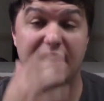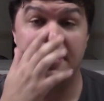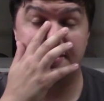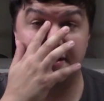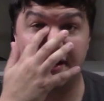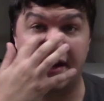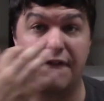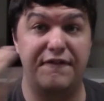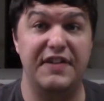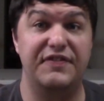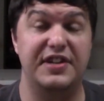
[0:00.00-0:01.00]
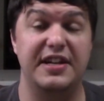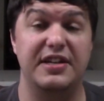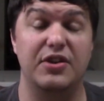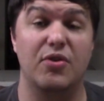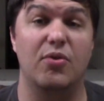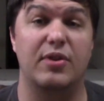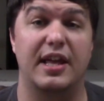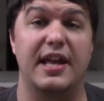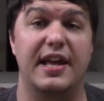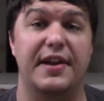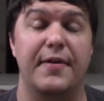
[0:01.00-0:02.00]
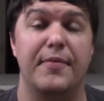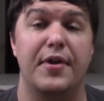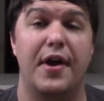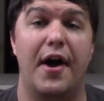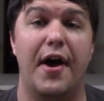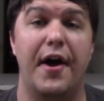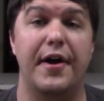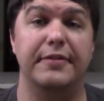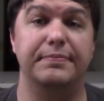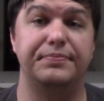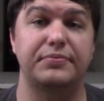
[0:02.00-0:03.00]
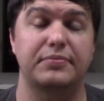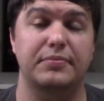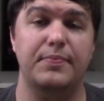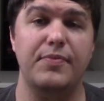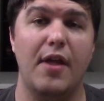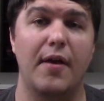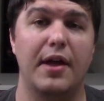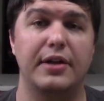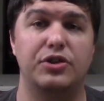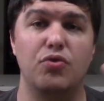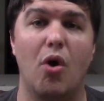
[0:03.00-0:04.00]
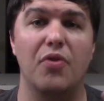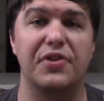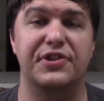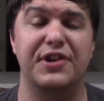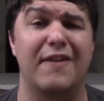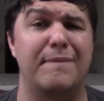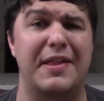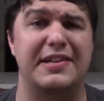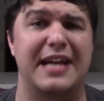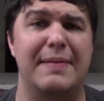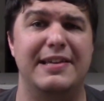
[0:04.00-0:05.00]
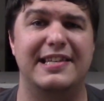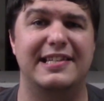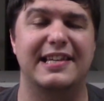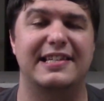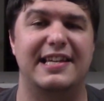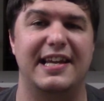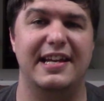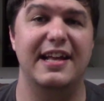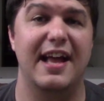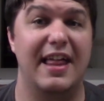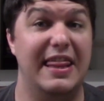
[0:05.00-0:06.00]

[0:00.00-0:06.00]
You see, like, a 15-year-old kid do all this stuff by the time he's 16.